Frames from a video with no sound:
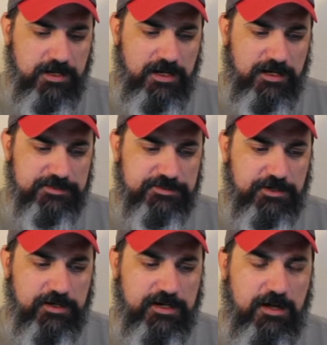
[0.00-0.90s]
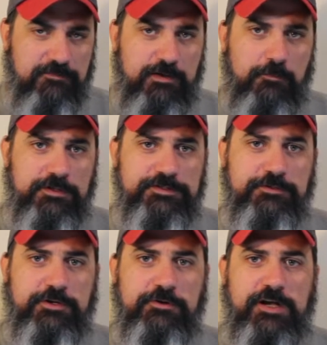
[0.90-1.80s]
Uh, starting off, I want
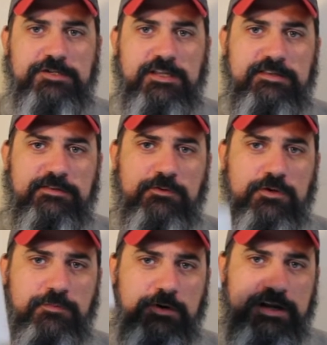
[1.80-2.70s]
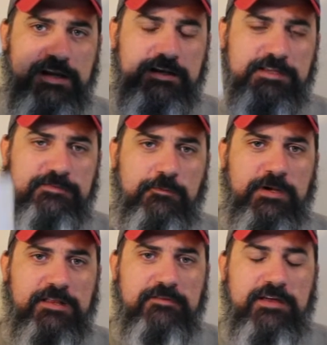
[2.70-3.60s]
to congratulate the Dornbirn Indians for
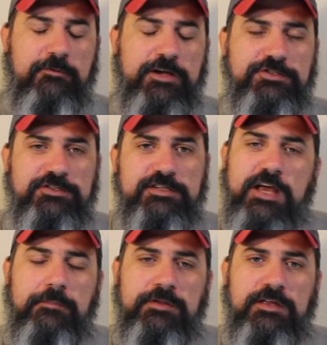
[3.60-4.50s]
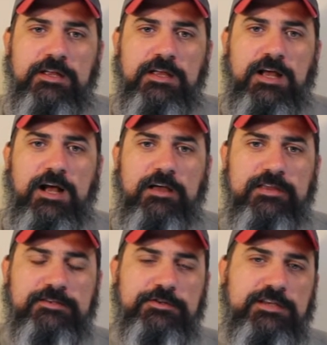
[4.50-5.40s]
winning the Federations Cup. Uh,
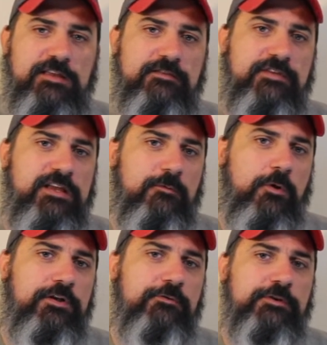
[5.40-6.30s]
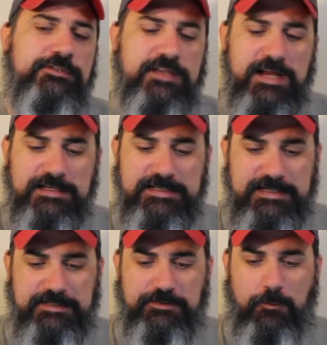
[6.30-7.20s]
they took down the Vienna Wanderers
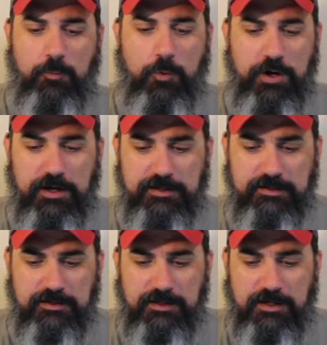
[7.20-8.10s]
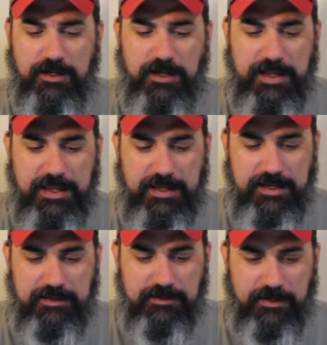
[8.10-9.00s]
19 to one,
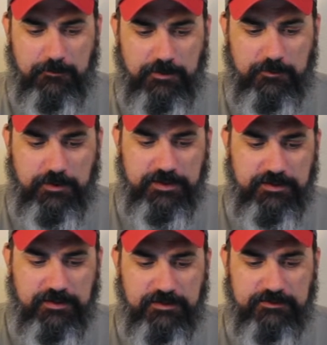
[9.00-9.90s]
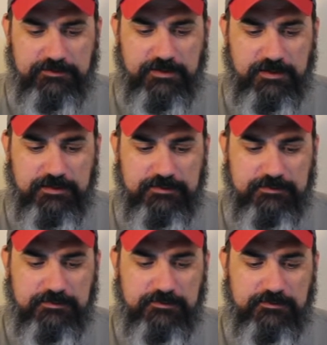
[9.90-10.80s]
and I really wanted to, to
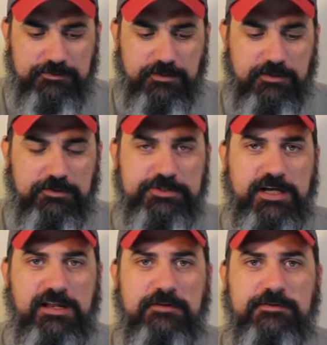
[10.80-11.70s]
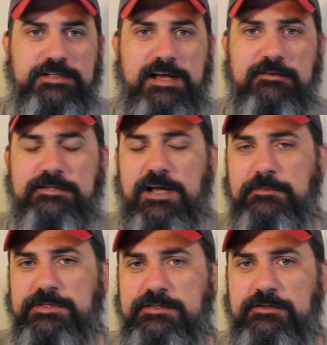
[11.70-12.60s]
do a little shout out for Tyler
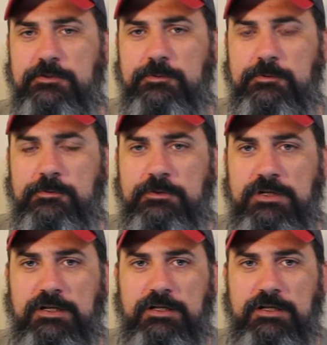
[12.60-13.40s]
Thompson who